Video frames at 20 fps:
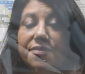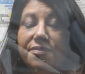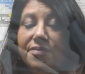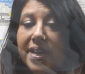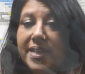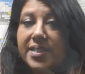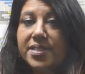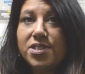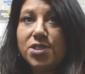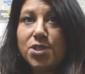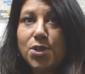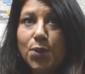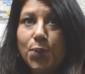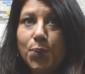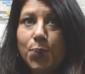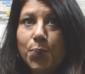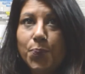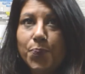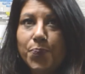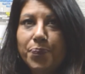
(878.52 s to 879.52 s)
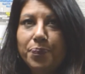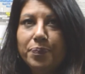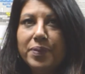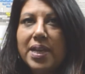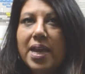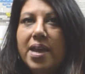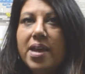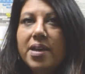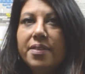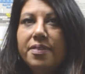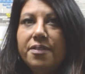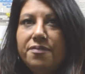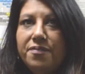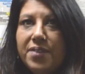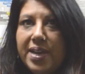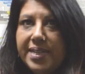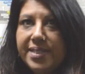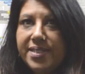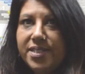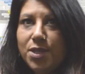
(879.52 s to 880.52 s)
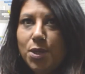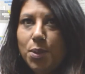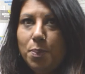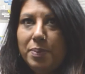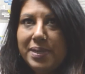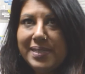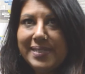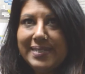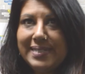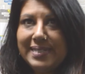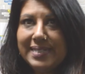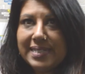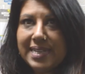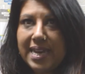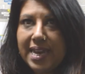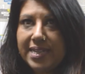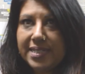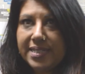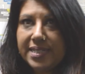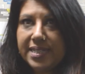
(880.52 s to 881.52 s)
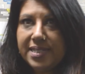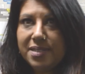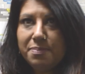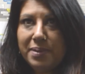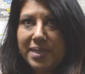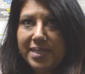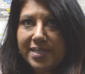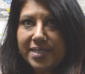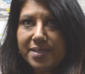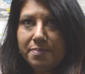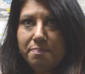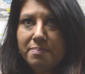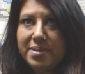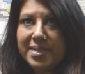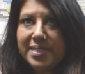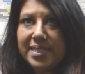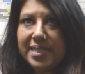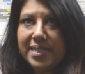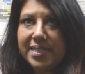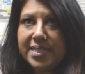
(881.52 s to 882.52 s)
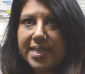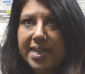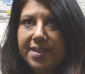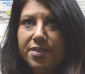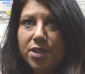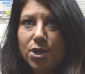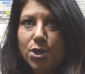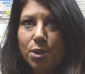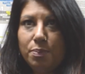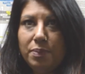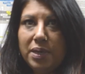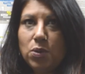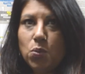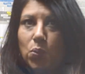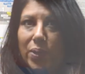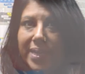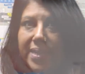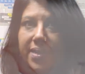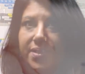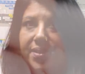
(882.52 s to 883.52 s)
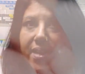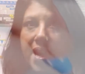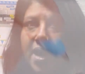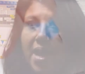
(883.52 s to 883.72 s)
Phase 2. The Phase 2 business case is being submitted in the coming weeks